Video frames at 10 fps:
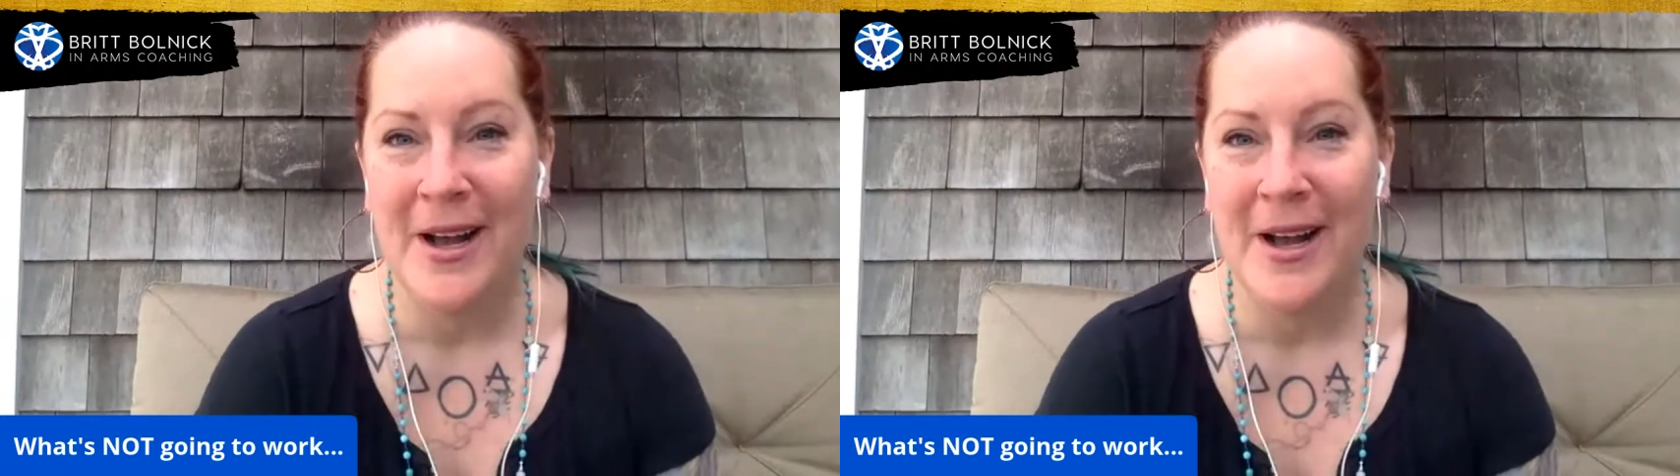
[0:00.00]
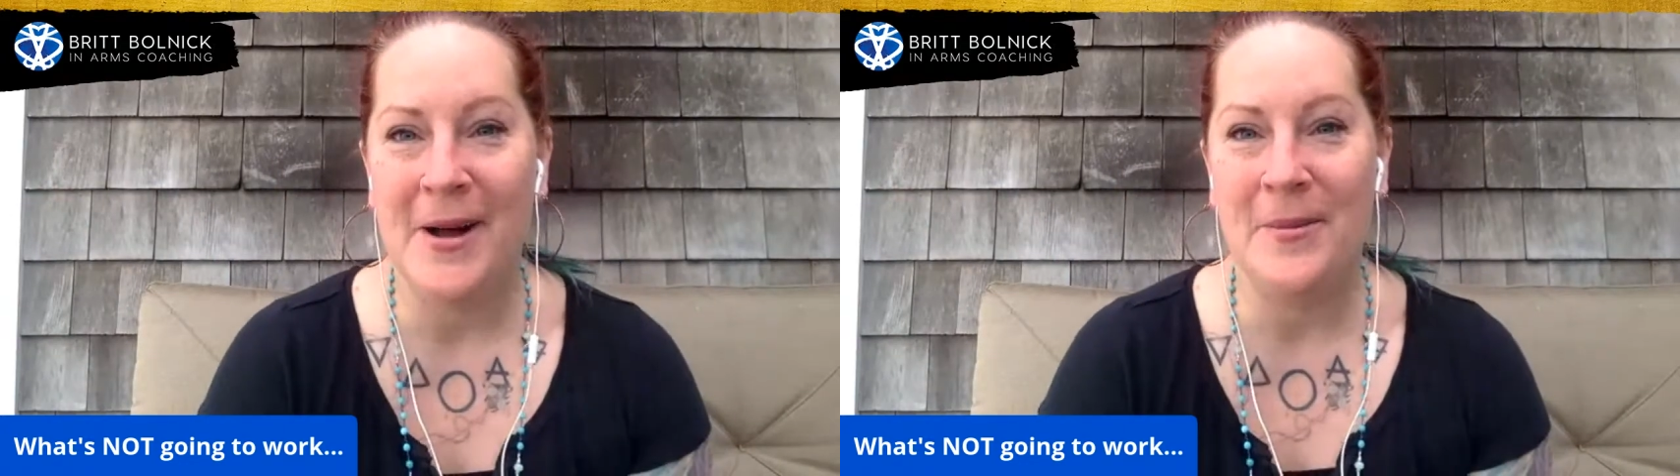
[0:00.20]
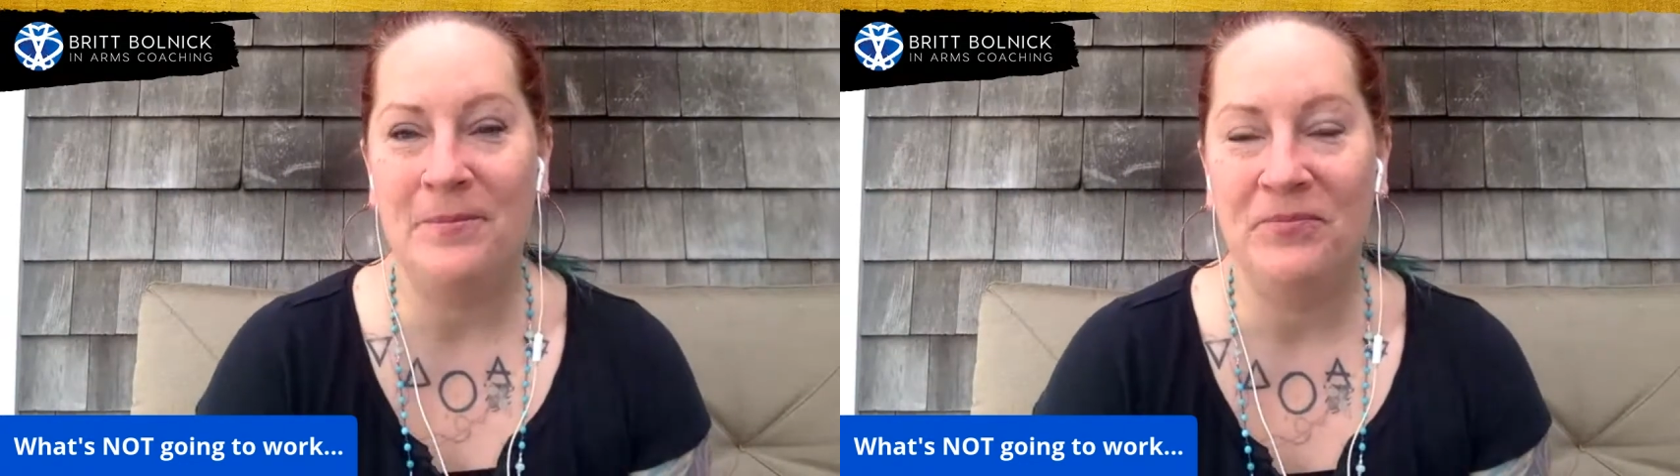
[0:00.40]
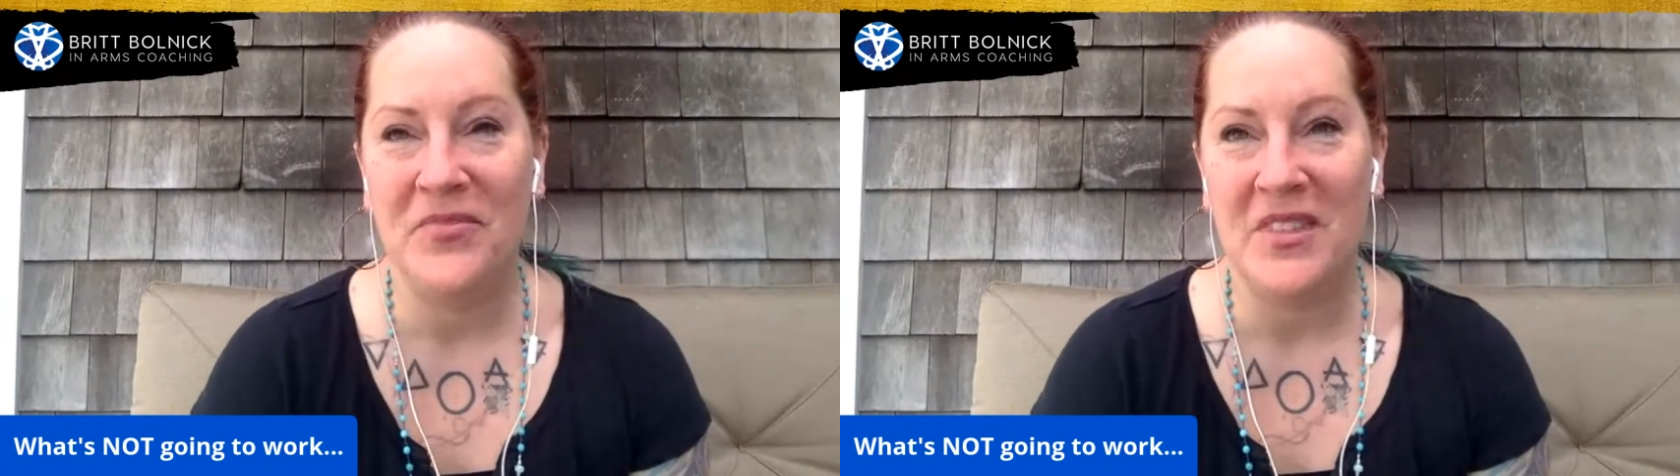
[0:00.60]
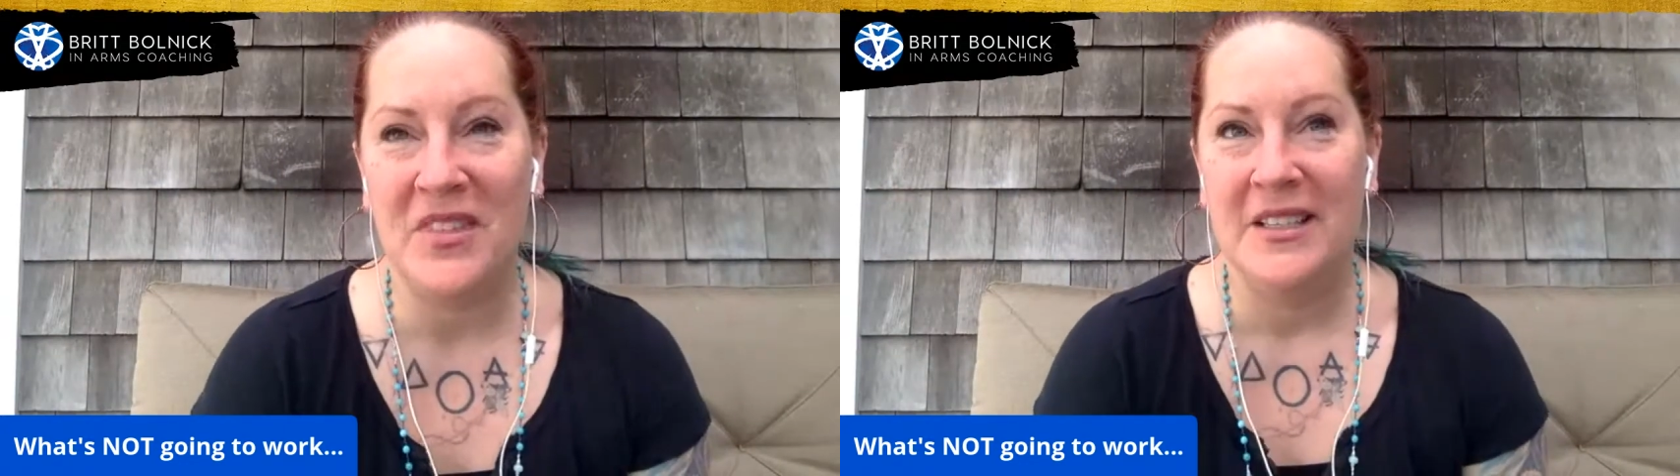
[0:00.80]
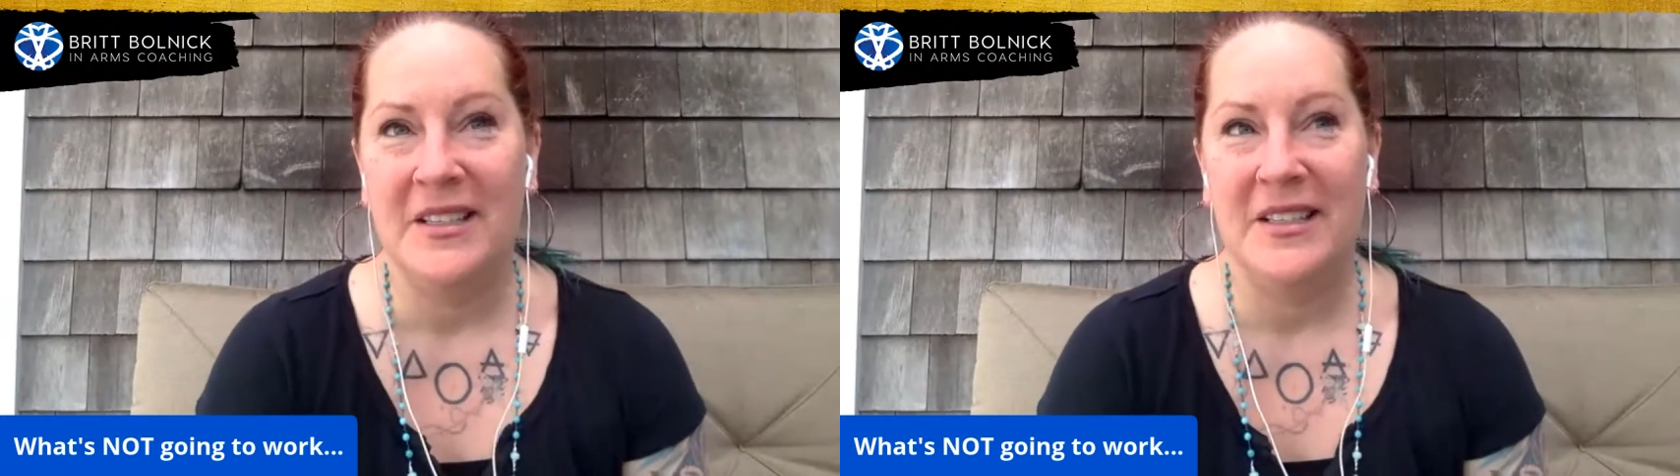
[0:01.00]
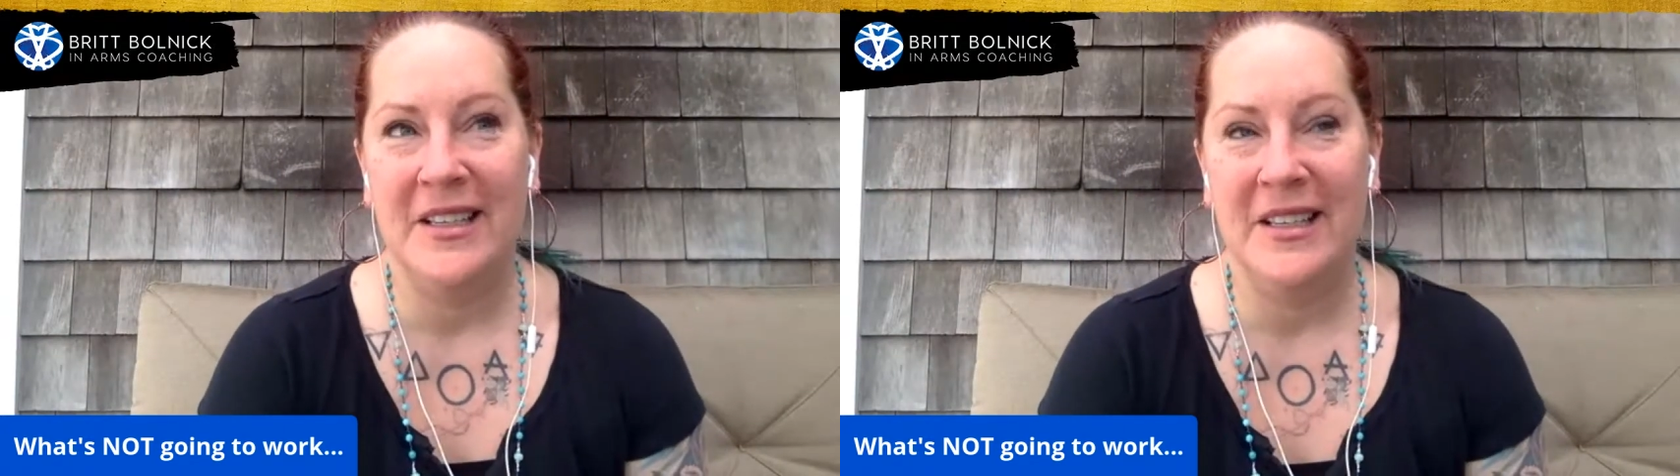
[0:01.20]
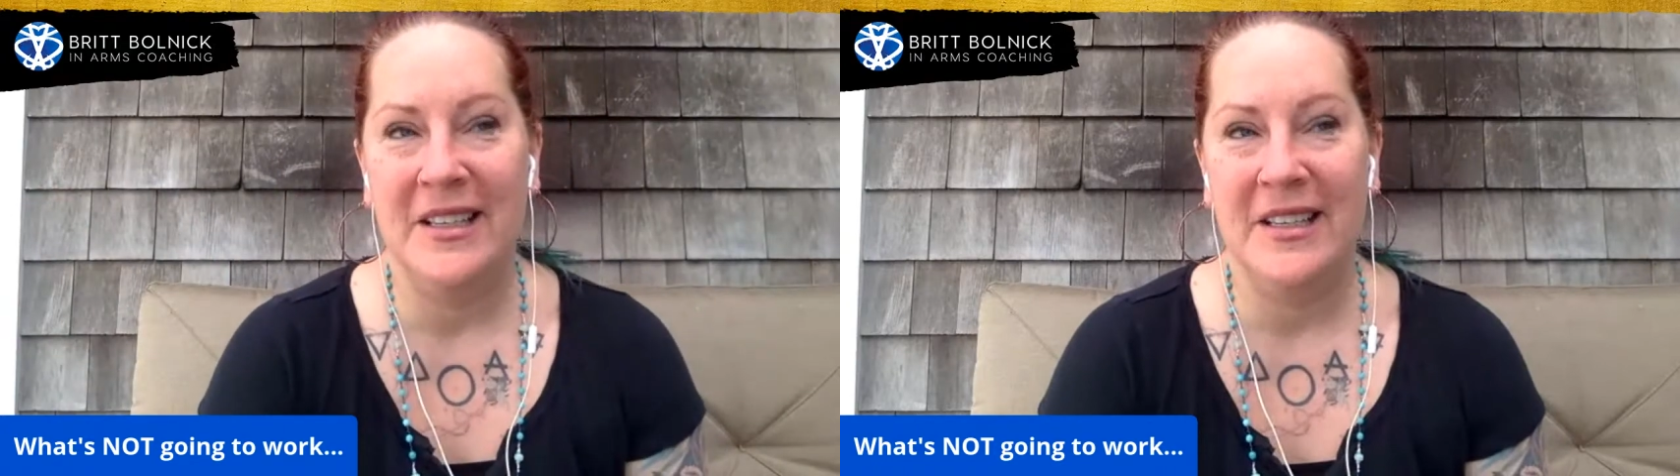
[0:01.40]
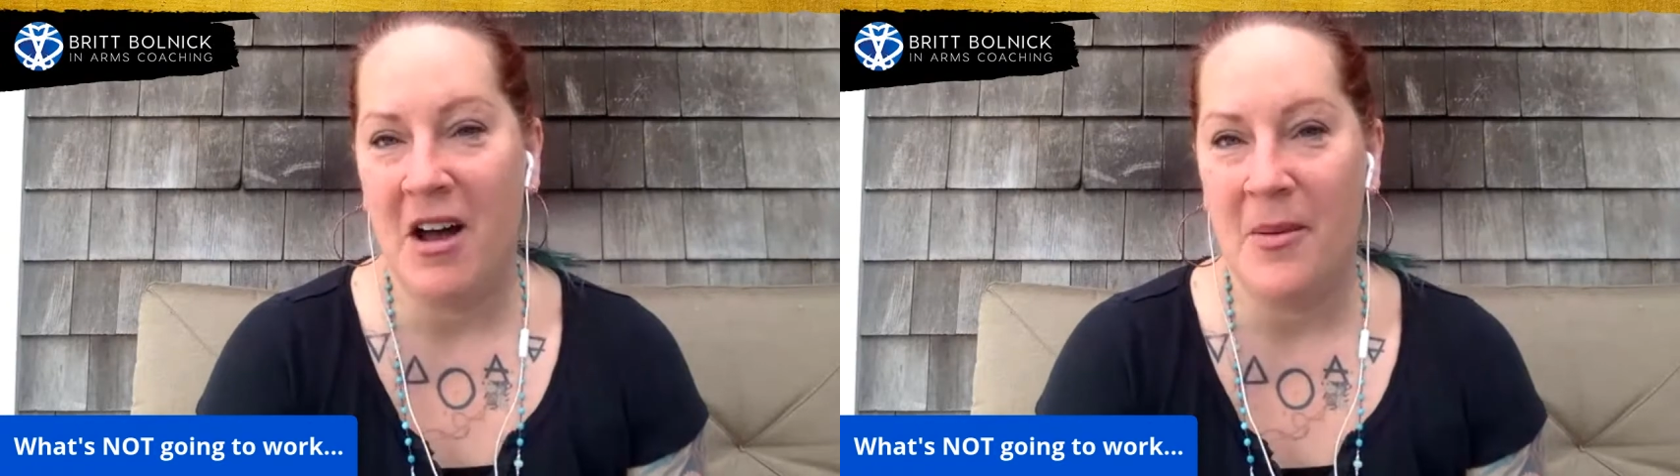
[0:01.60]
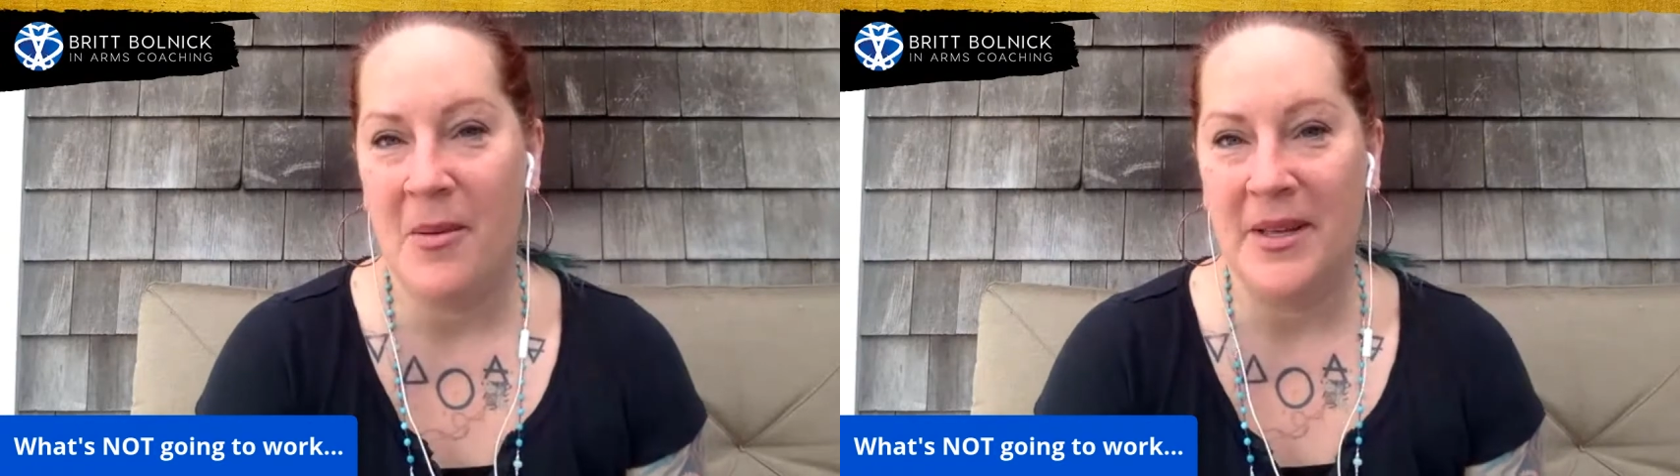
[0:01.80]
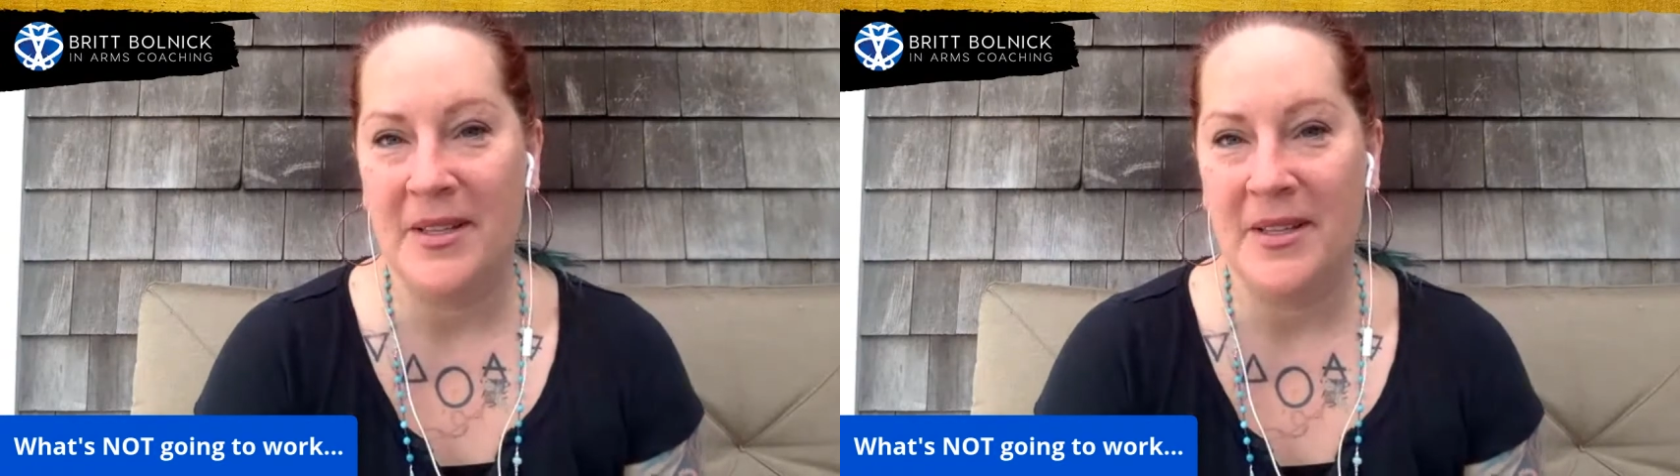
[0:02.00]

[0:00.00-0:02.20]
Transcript: in the comments.